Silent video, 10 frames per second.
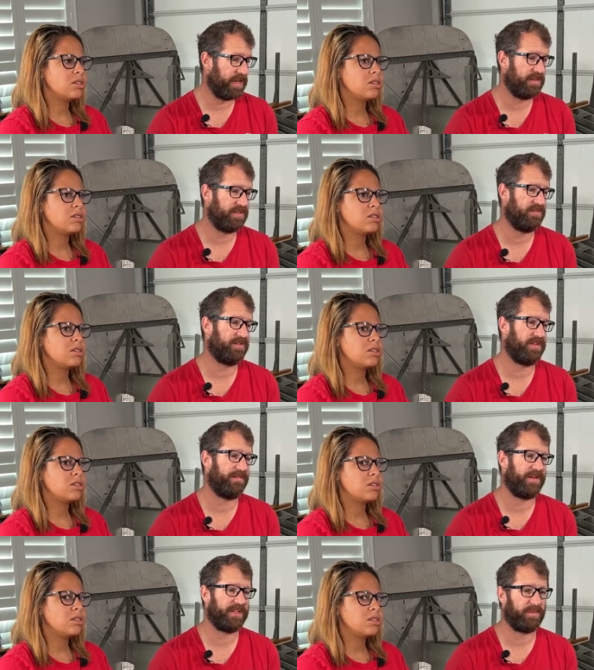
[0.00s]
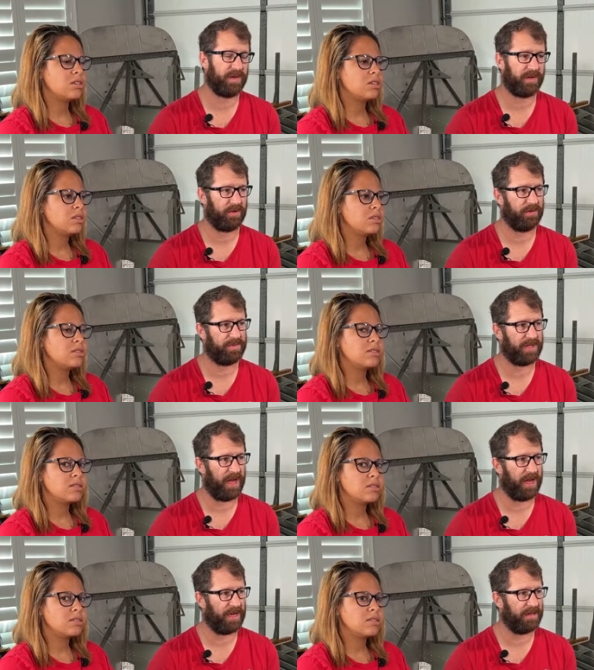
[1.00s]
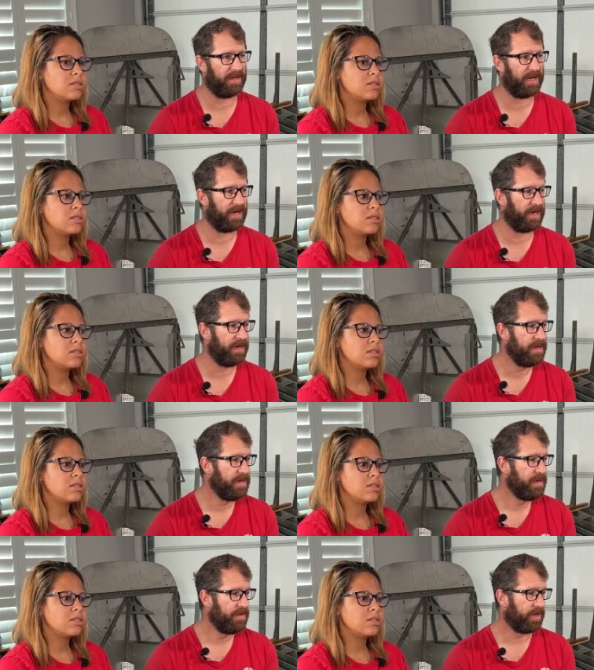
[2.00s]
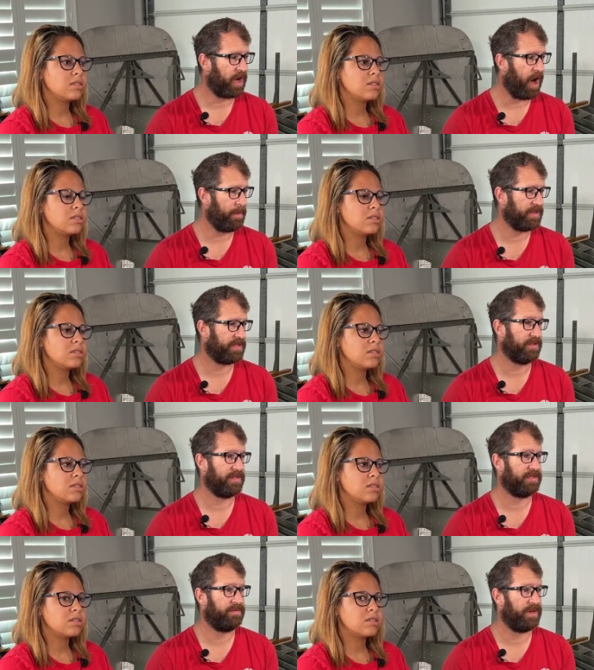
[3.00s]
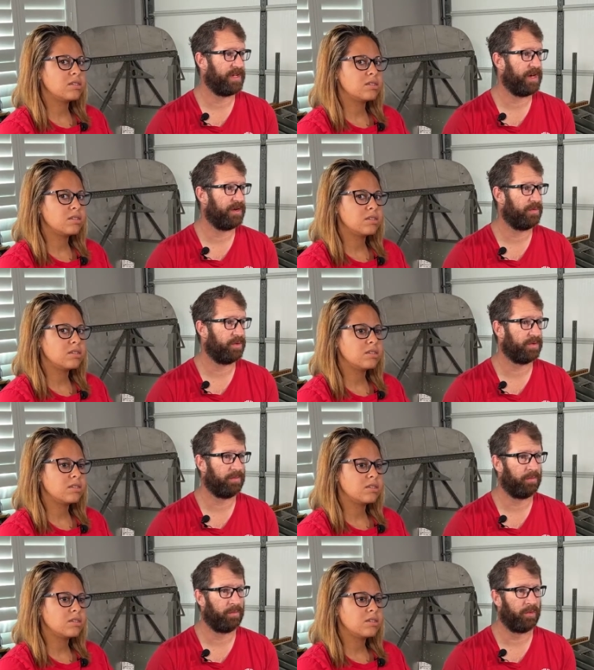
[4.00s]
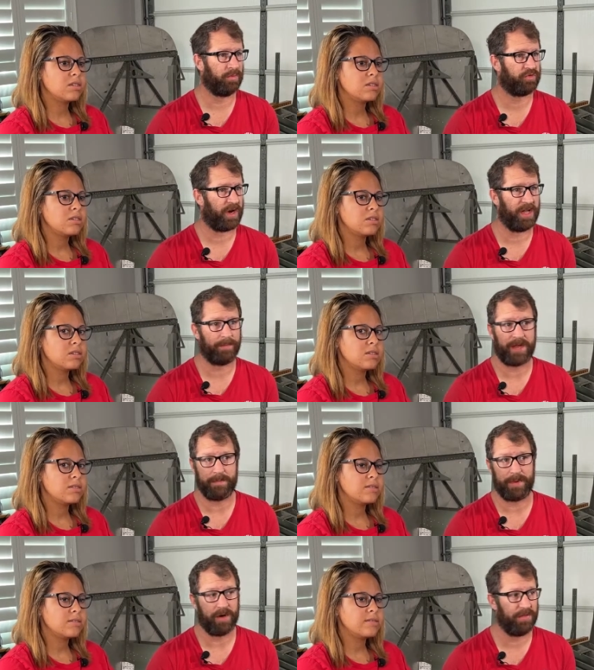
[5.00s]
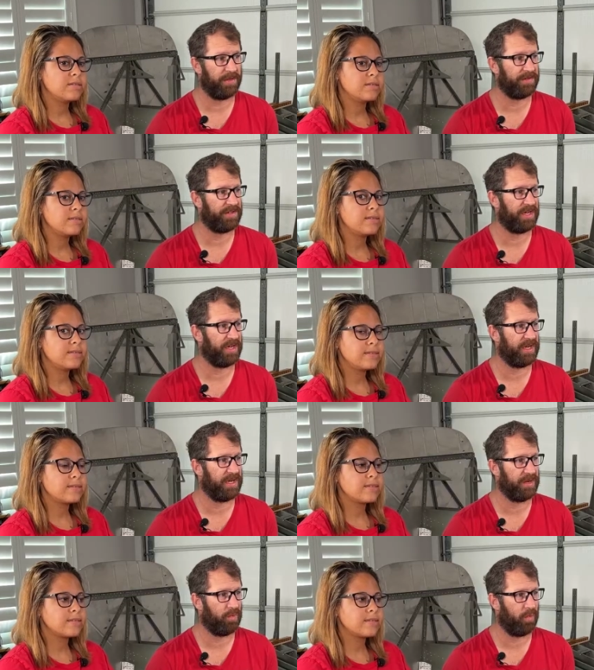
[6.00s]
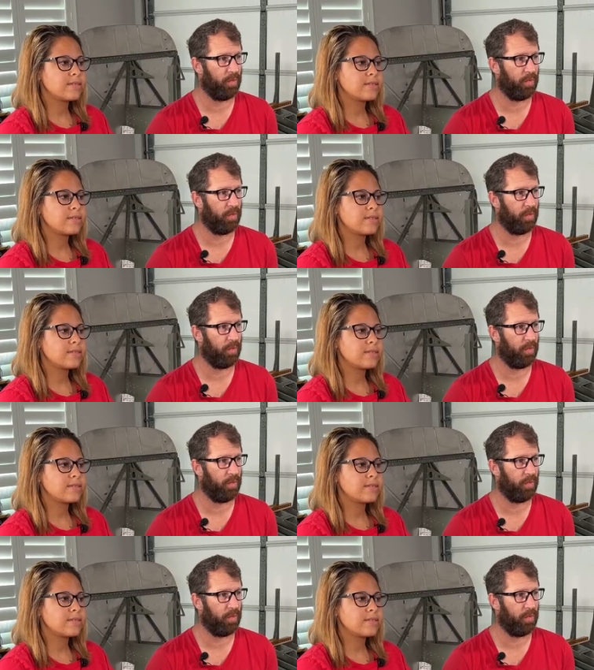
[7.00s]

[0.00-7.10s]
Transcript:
Speaker 1: Stay tuned to the Facebook groups and uh, the comments on this video. We'll we'll try to update both and see